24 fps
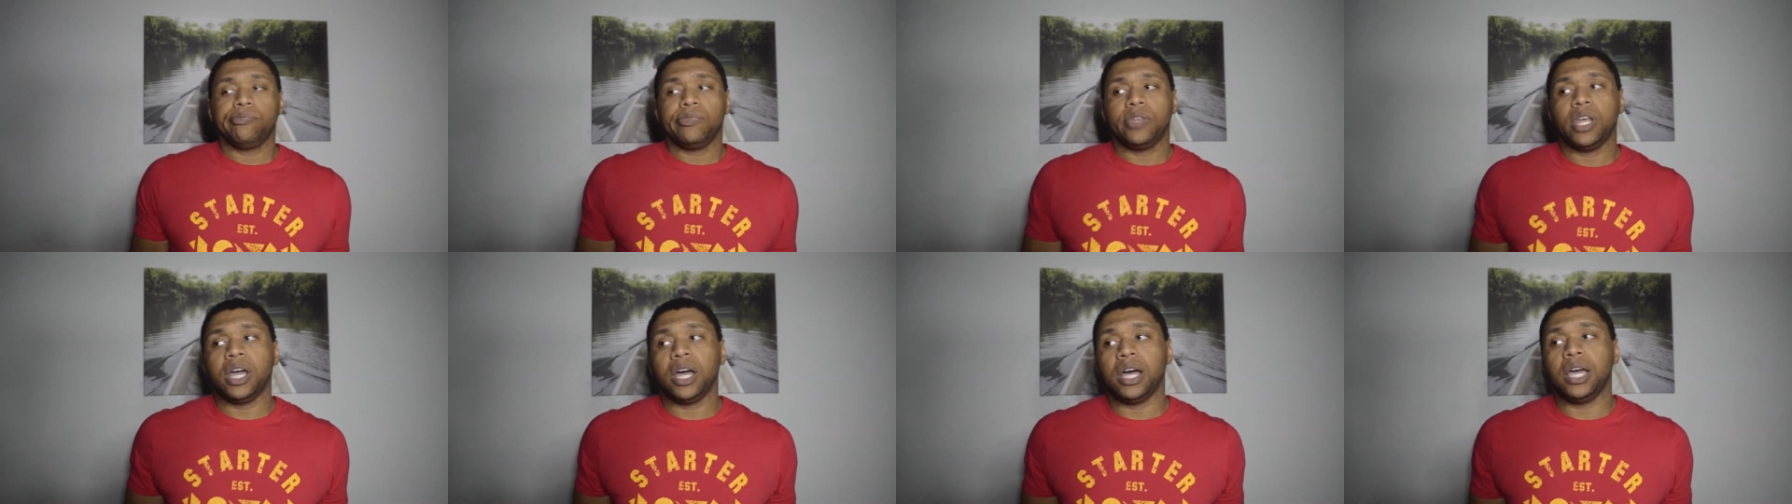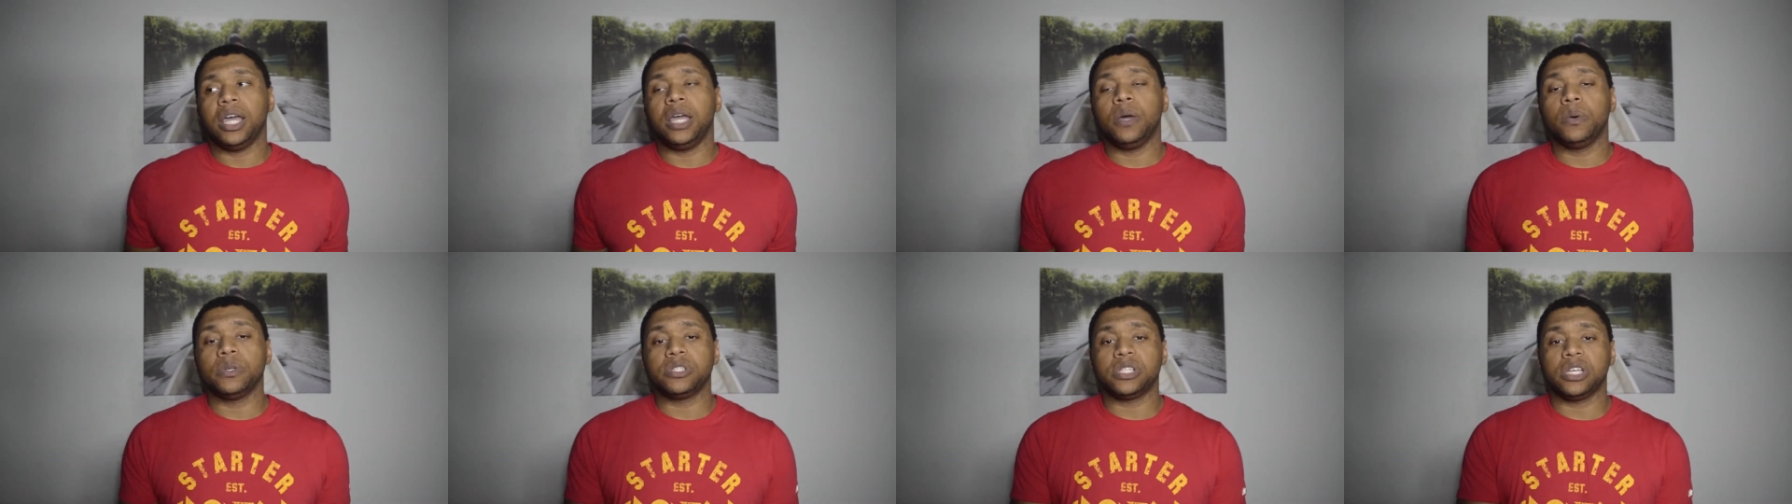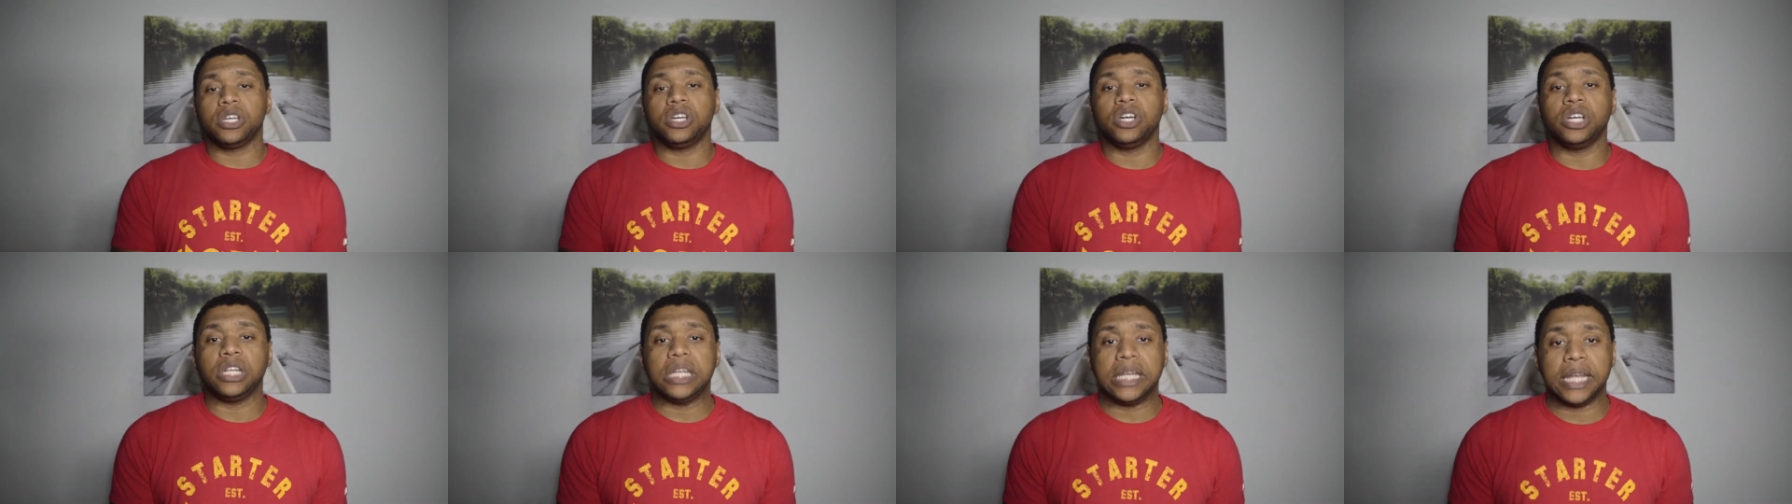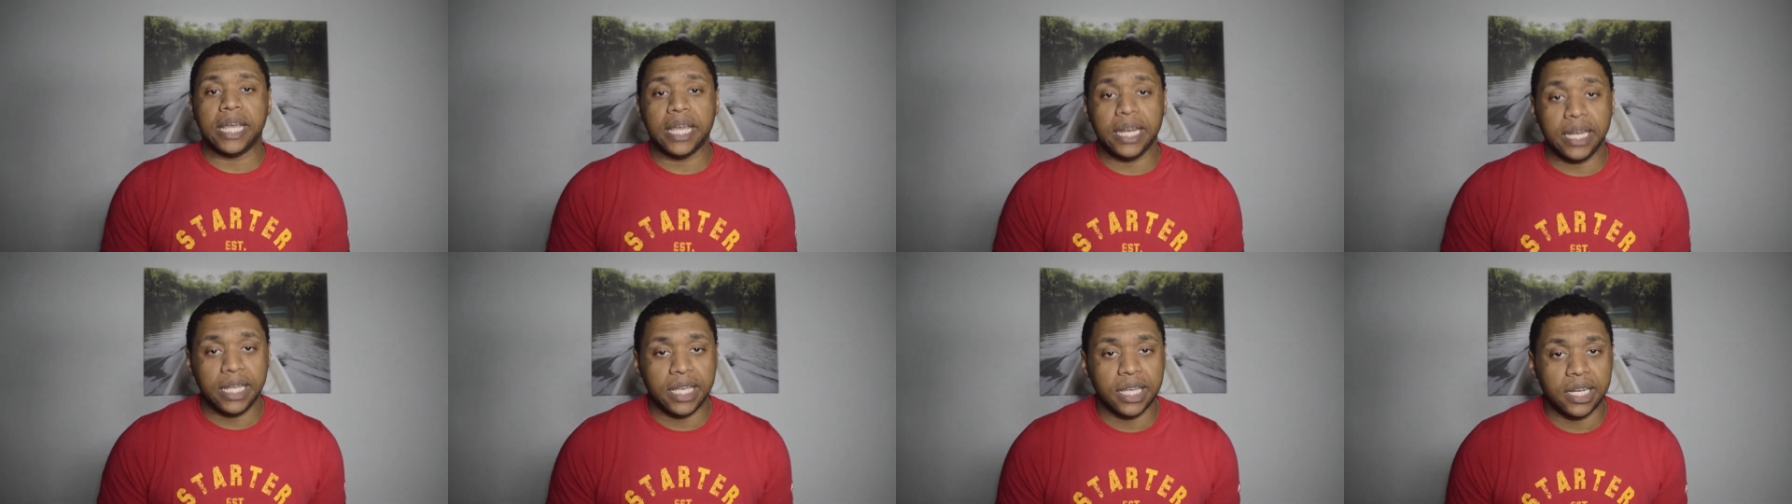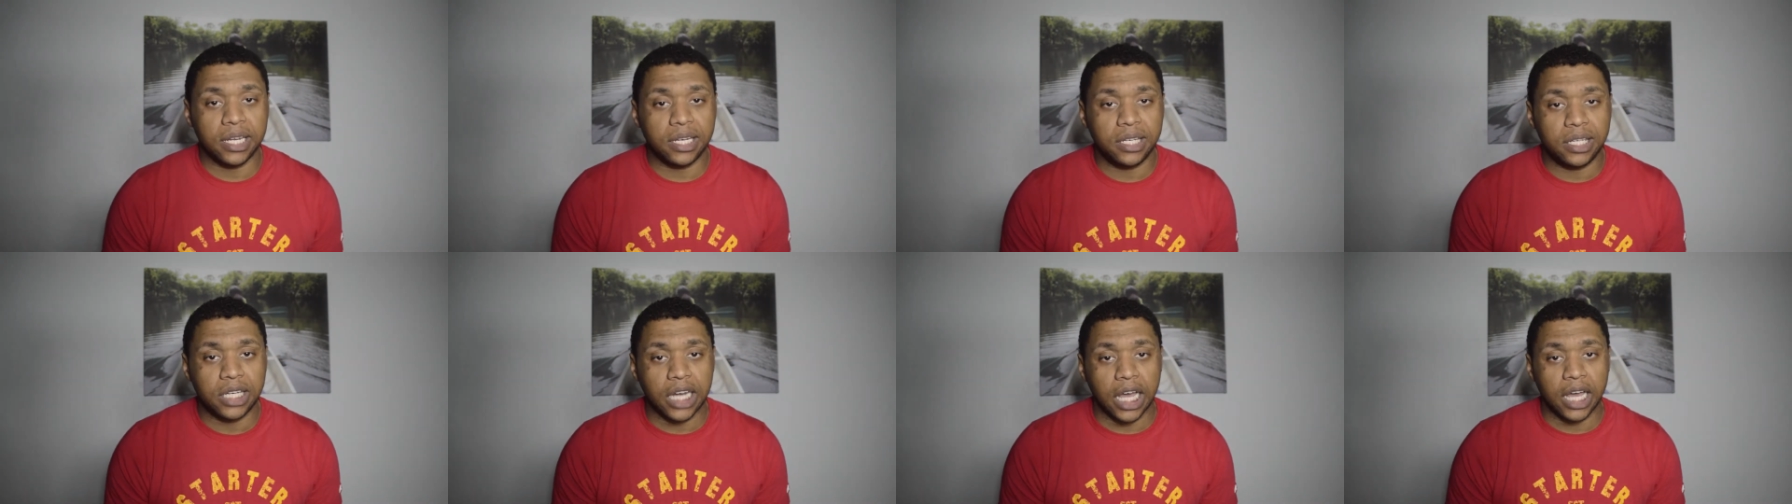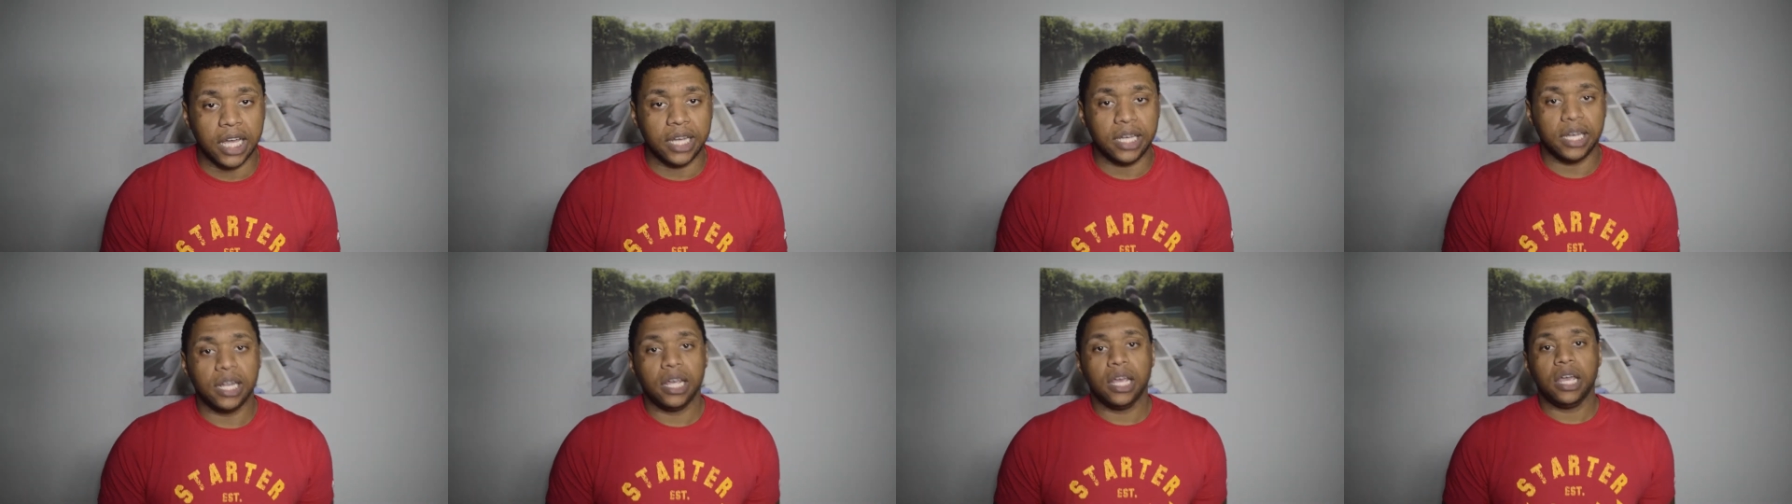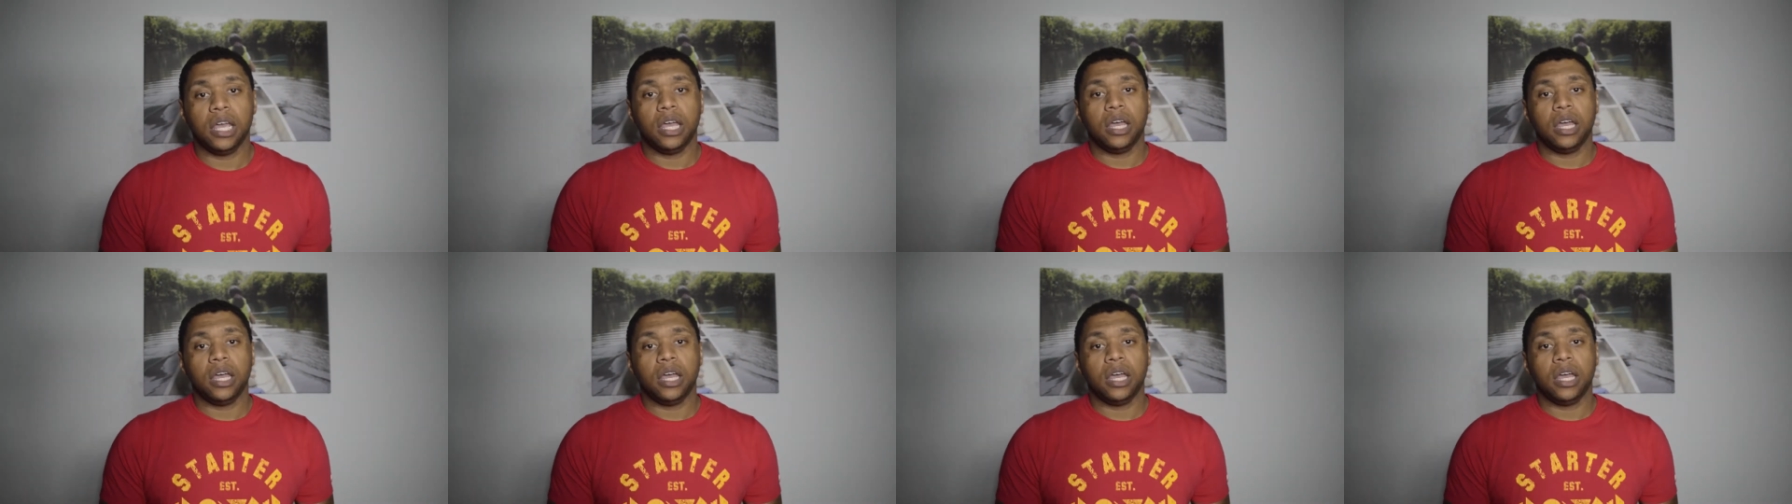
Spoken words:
it was a good day to get it done.